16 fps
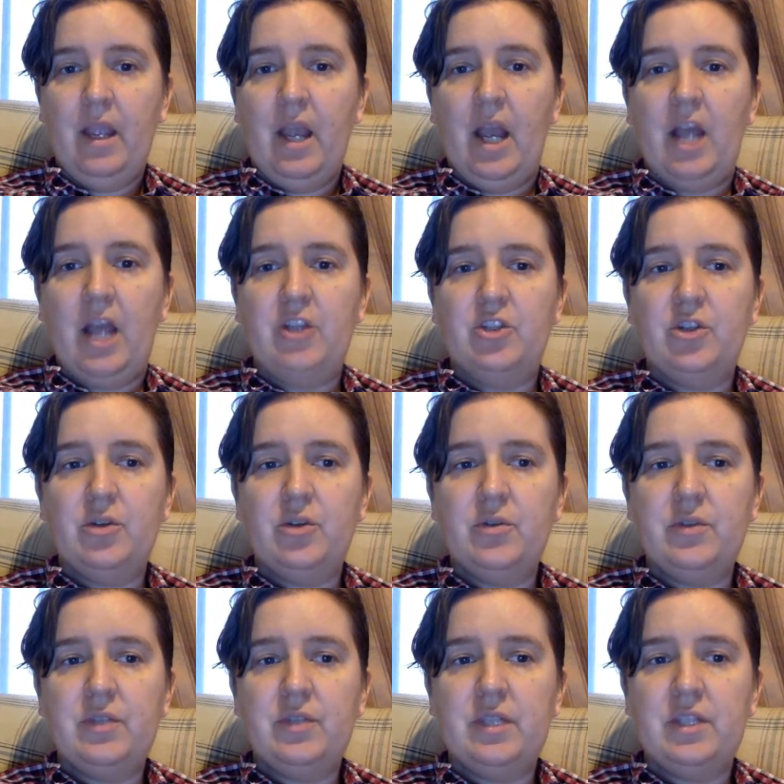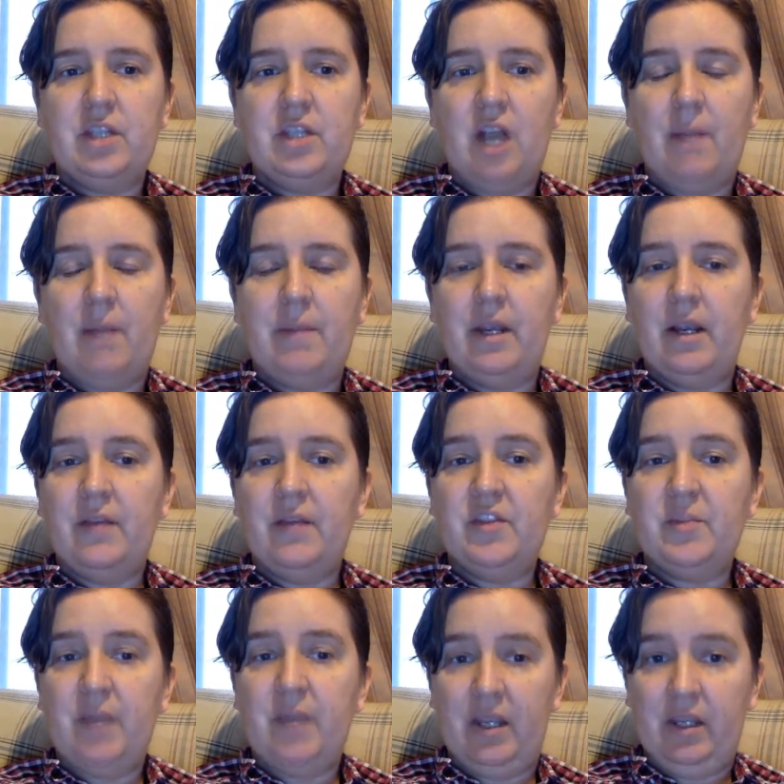I chose this topic of
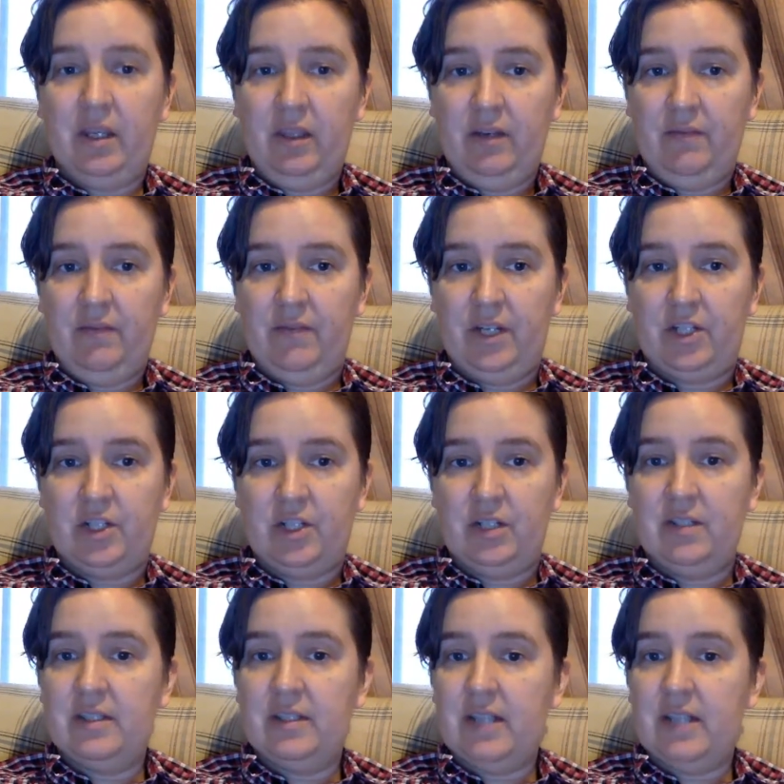speculative fiction,